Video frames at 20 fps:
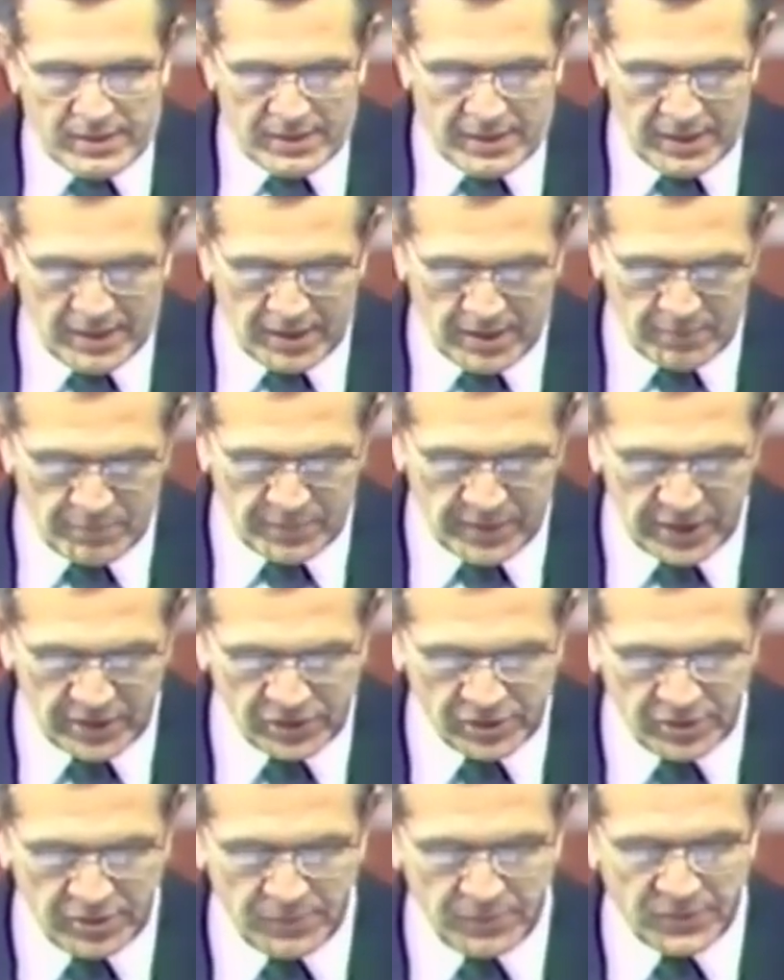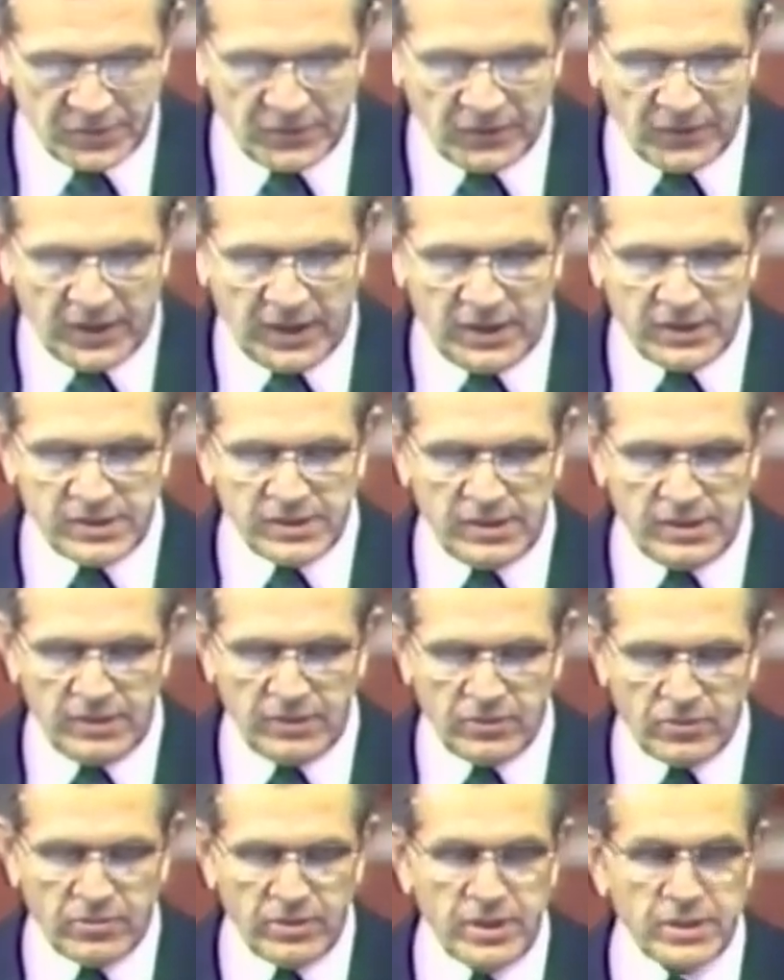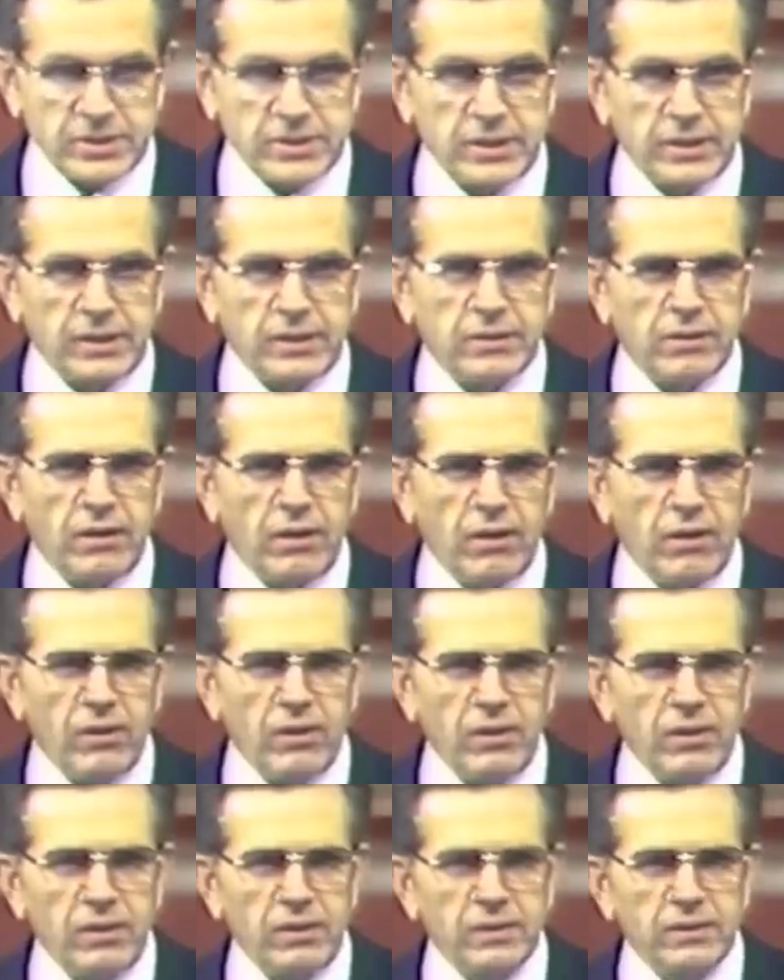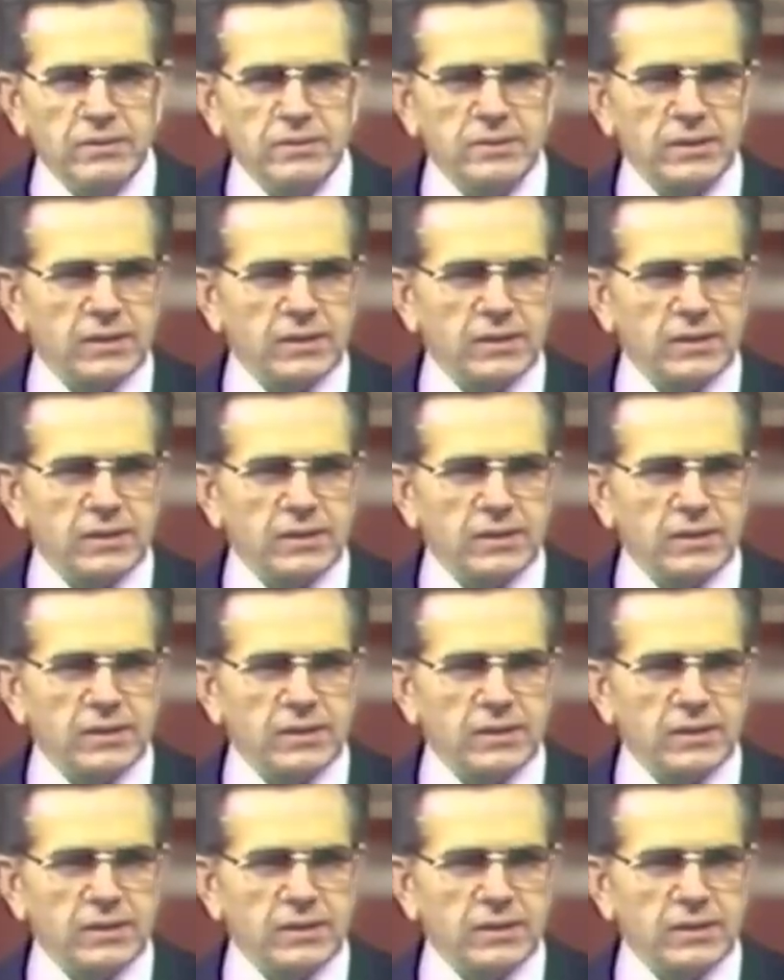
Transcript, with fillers: Our bishops face an increasing call